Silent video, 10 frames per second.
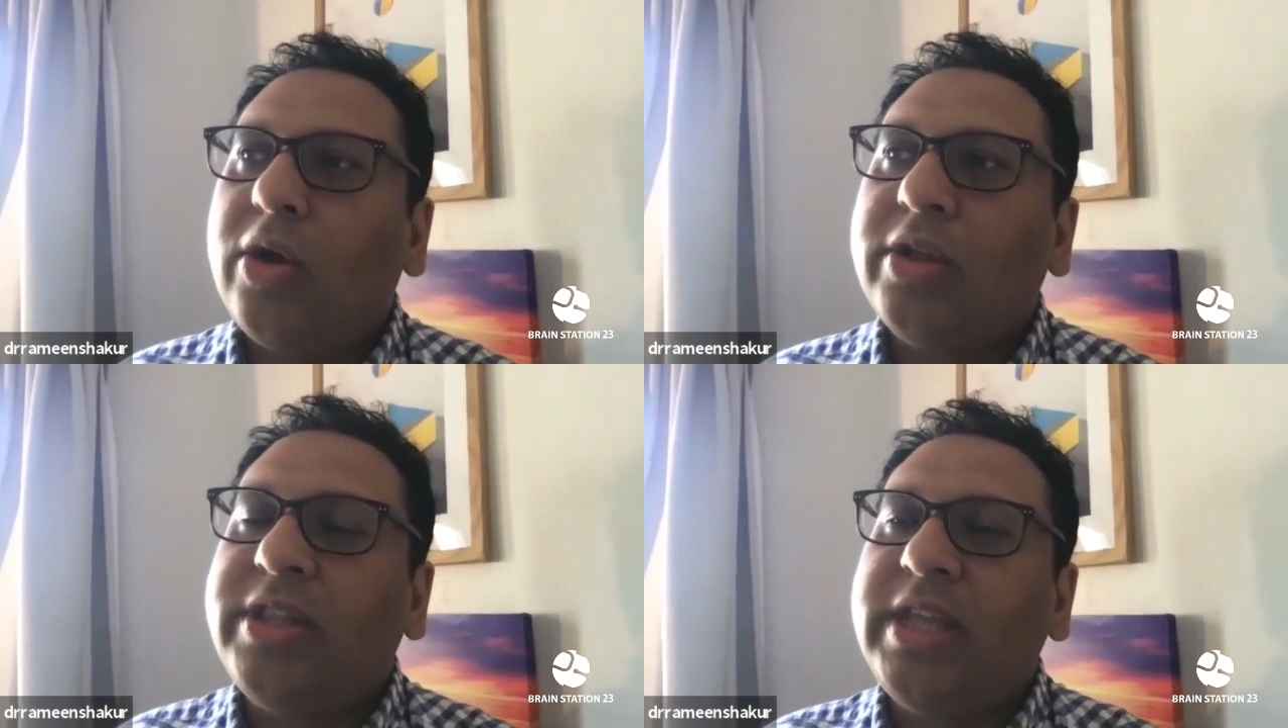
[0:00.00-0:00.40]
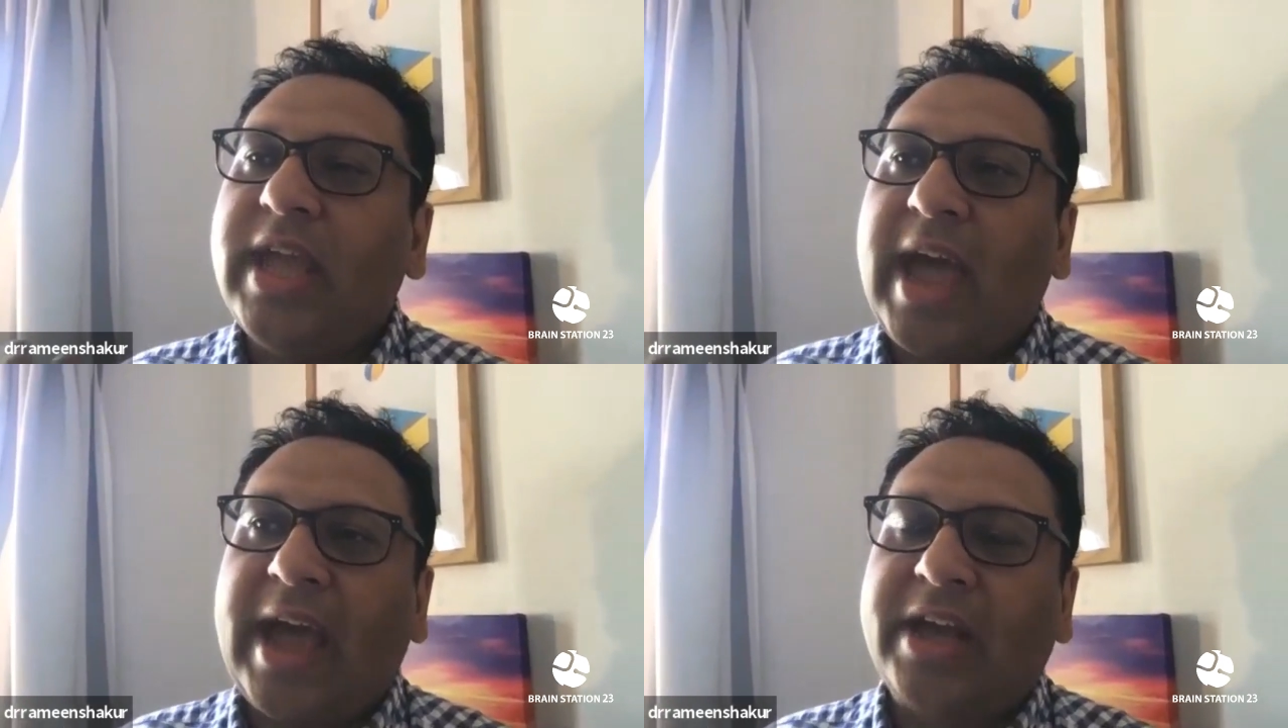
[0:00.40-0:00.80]

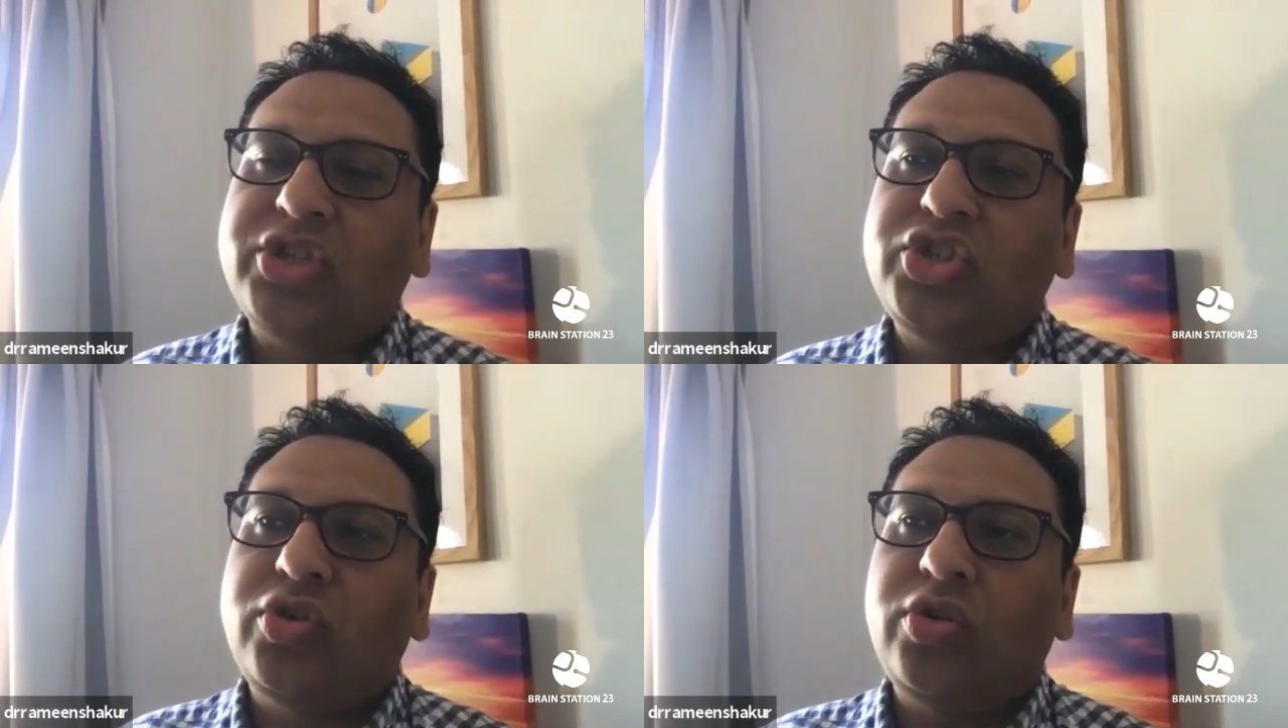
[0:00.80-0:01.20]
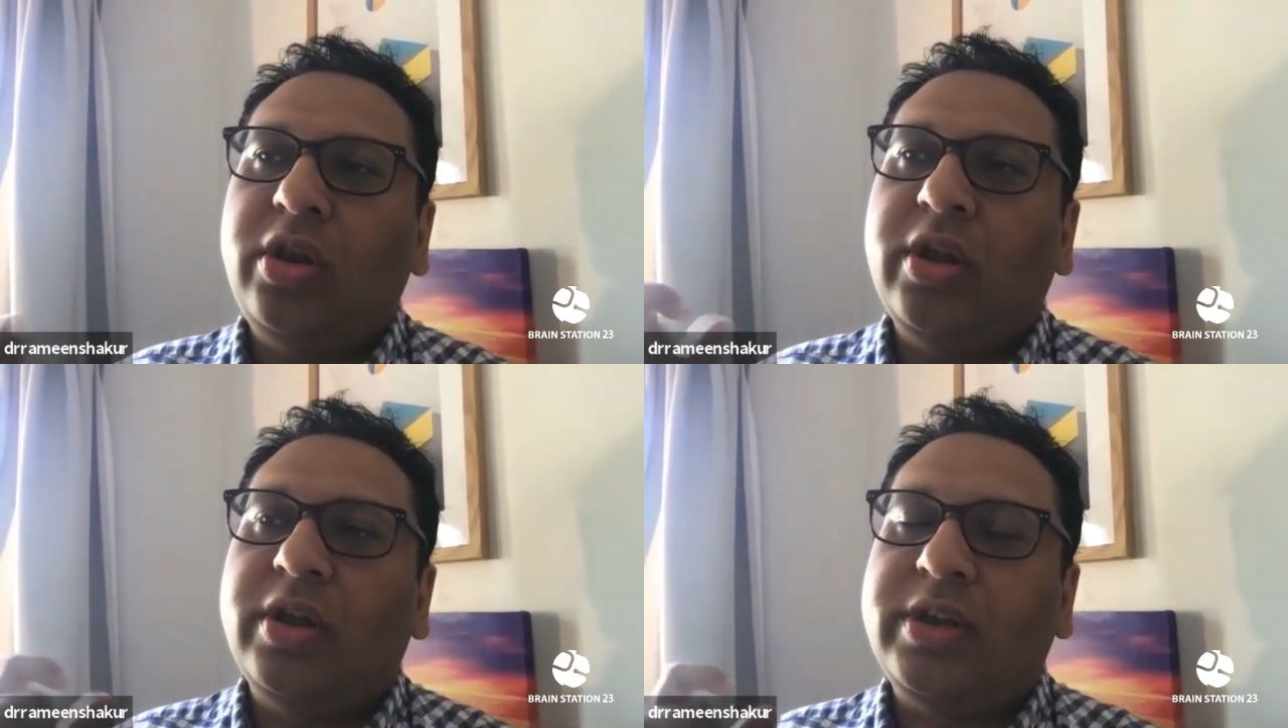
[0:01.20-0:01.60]
the
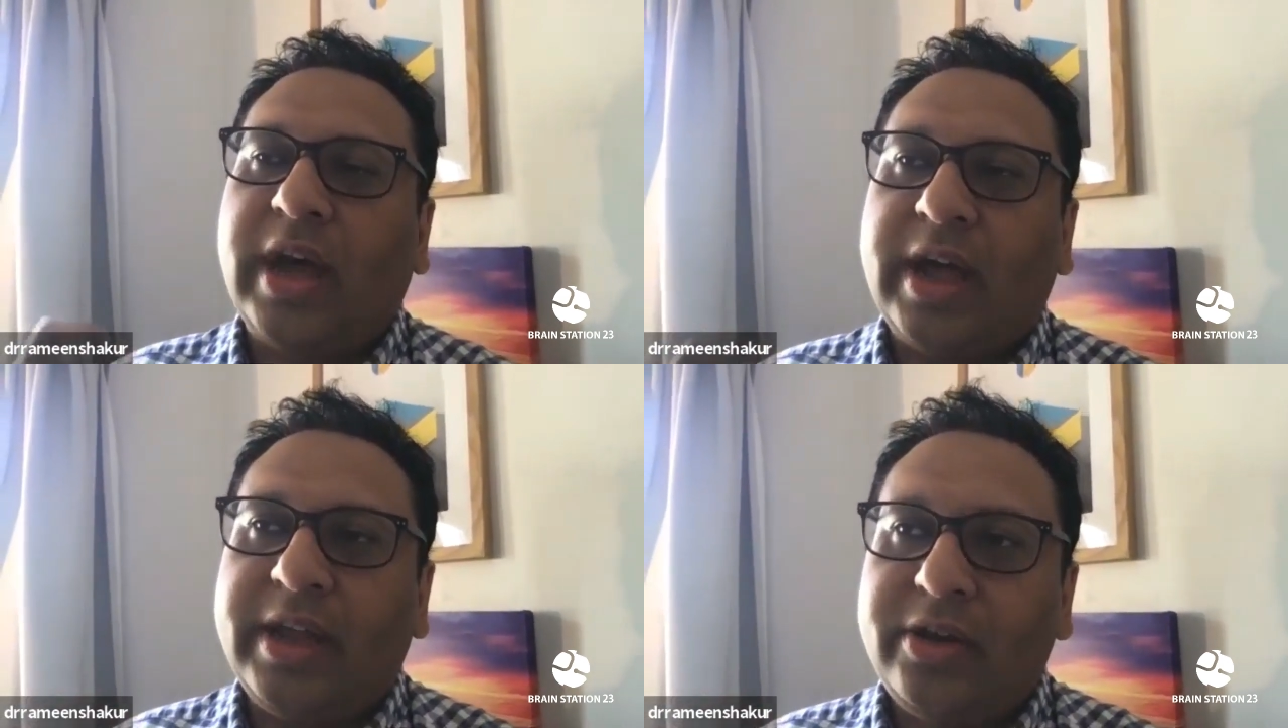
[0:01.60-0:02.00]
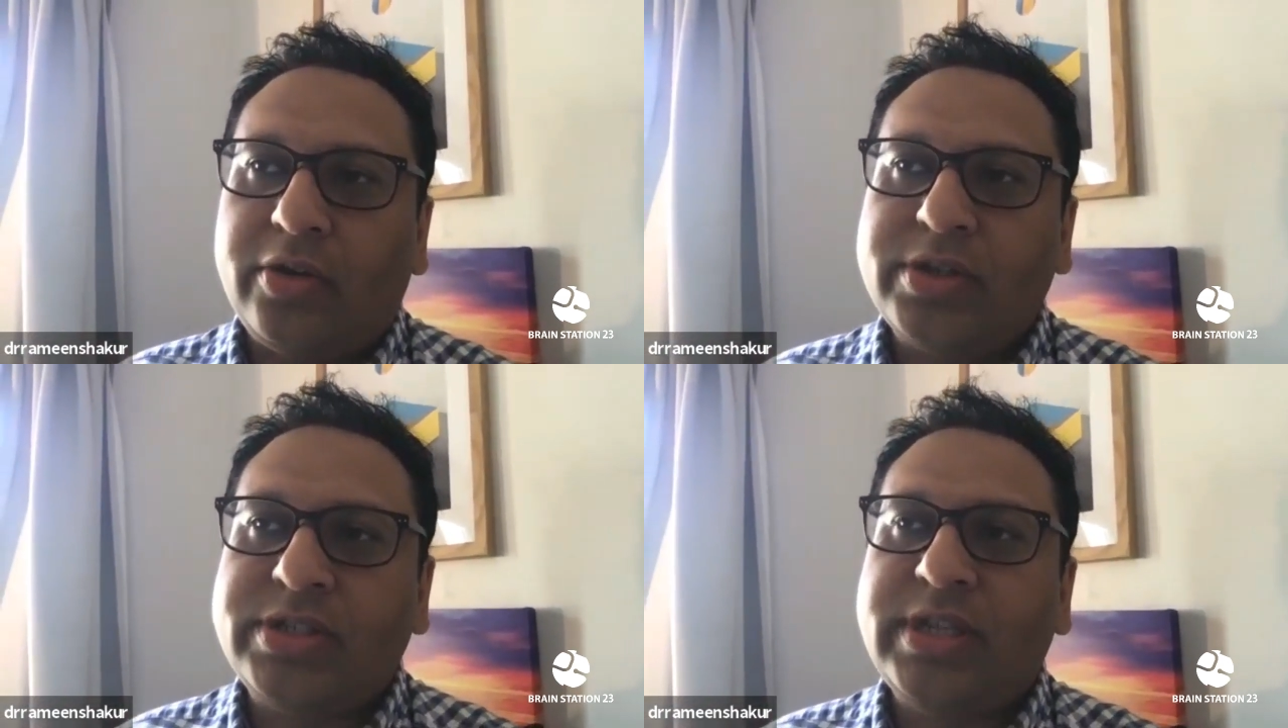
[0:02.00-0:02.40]
actual
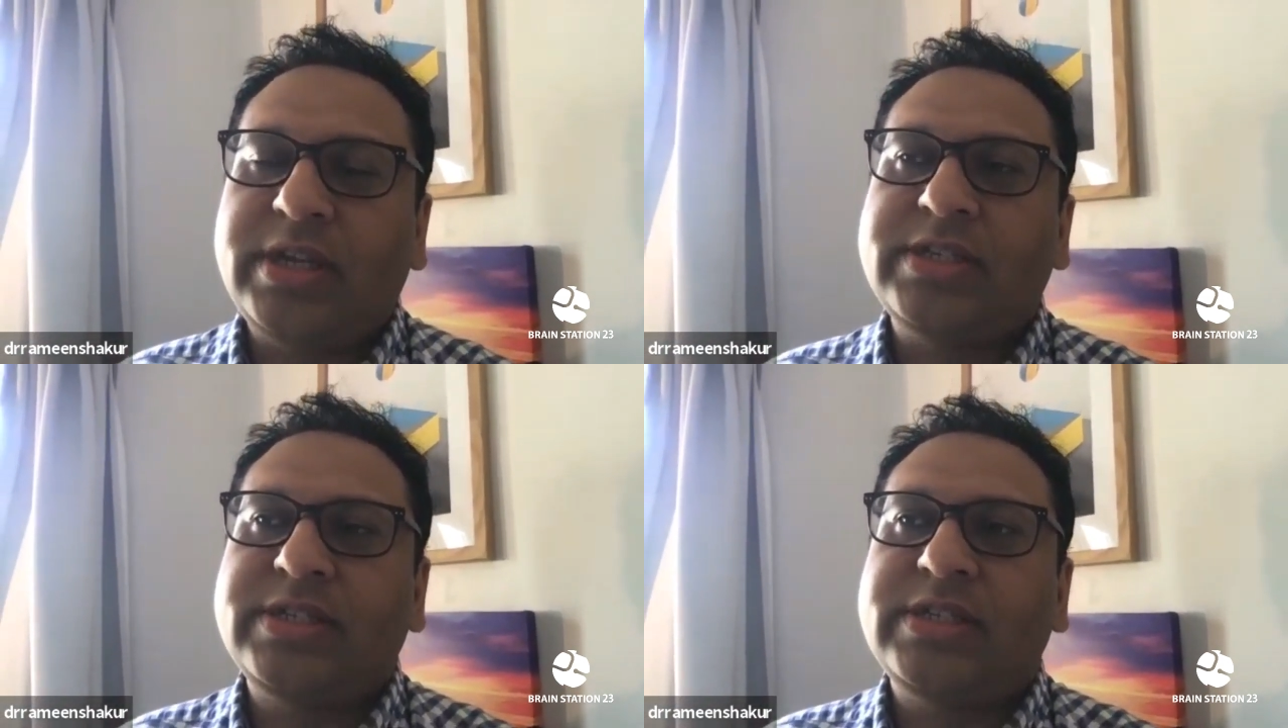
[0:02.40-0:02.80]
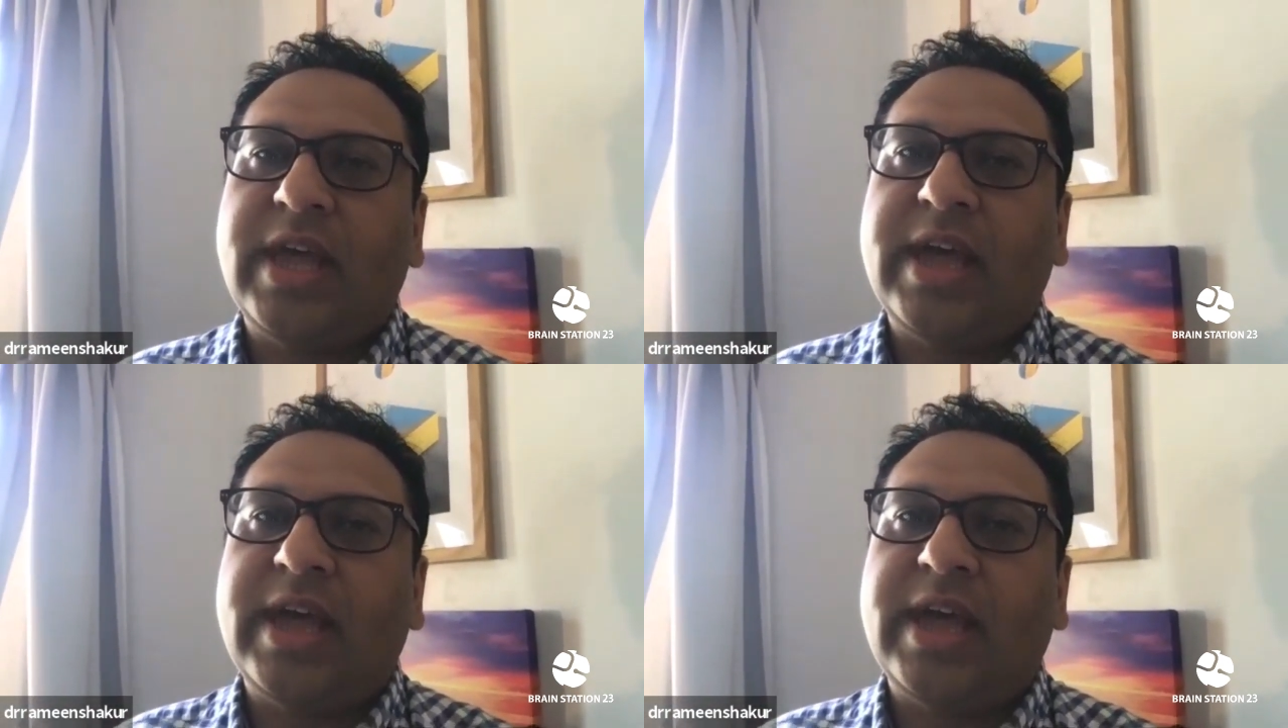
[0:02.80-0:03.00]
diagnostics